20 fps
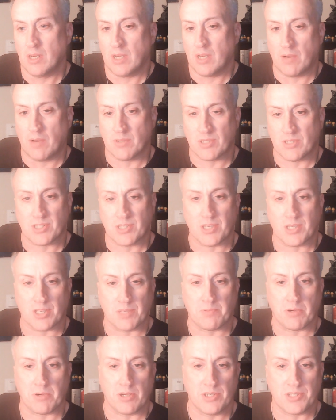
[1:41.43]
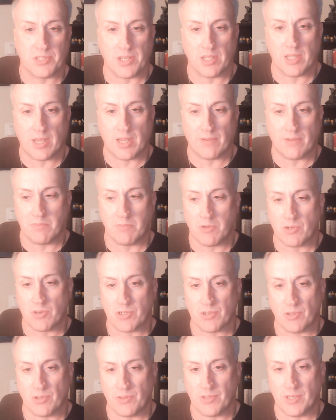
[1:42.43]
I was just experiencing a lot of
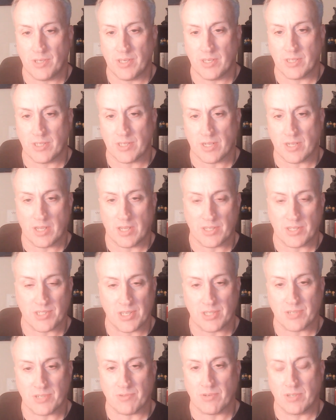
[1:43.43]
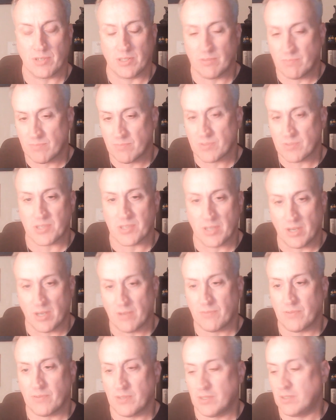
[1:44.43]
emotional things, a lot of sensory
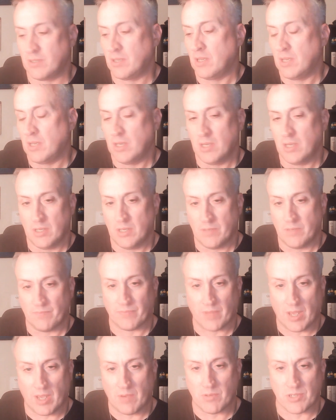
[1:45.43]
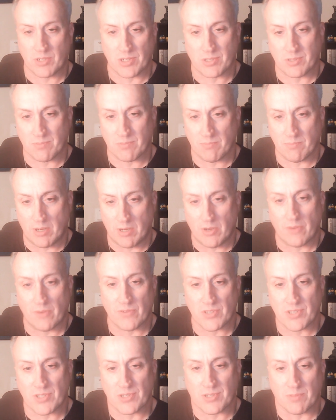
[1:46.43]
stuff, and I was just my
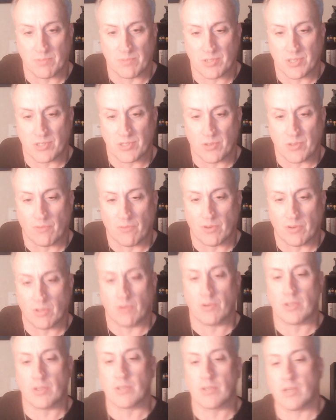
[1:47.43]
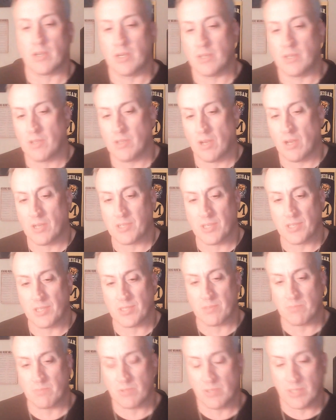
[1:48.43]
nervous system was just overloaded. Uh, the
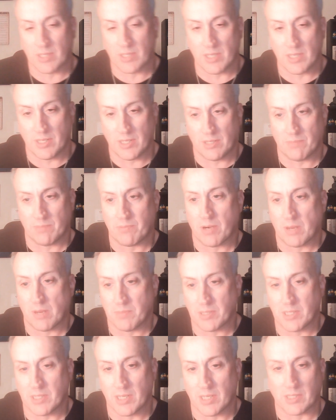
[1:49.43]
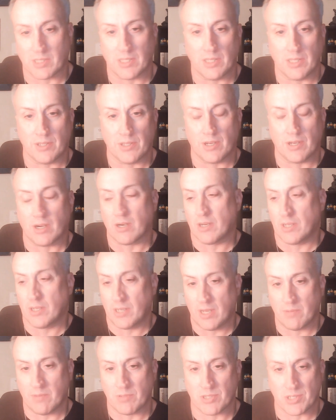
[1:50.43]
autism really kind of probably kicked in there, and
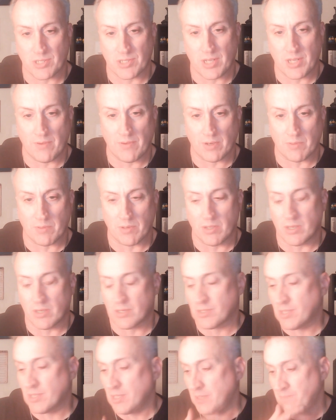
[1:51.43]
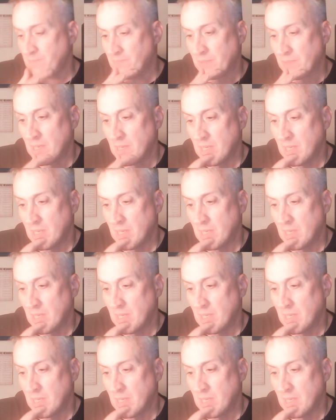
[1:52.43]
I was just having a real hard time.